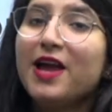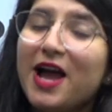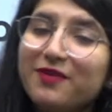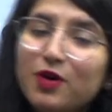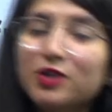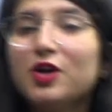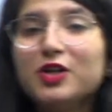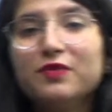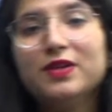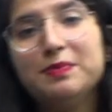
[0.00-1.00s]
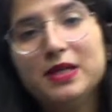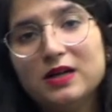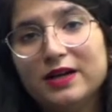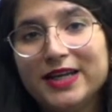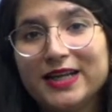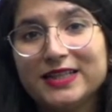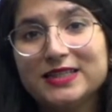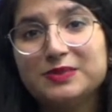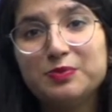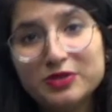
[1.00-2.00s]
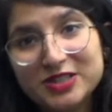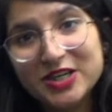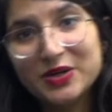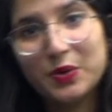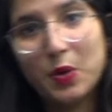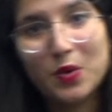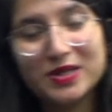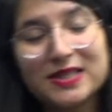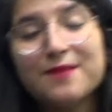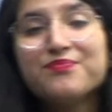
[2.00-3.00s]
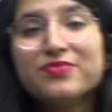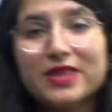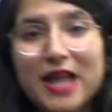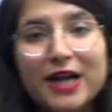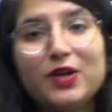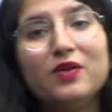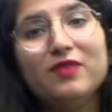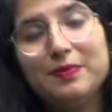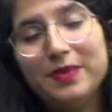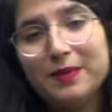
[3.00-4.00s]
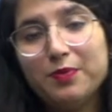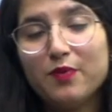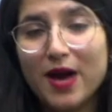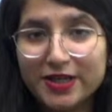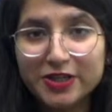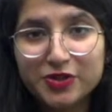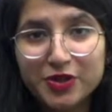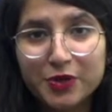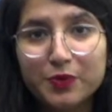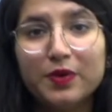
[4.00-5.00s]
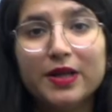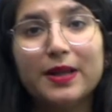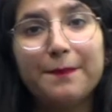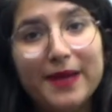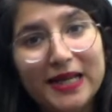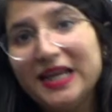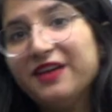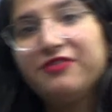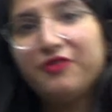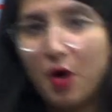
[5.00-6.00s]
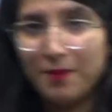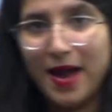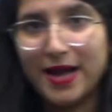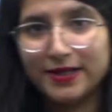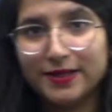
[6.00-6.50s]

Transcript: And what all you will be learning in this booster course, that all will be provided to you in the PDF format.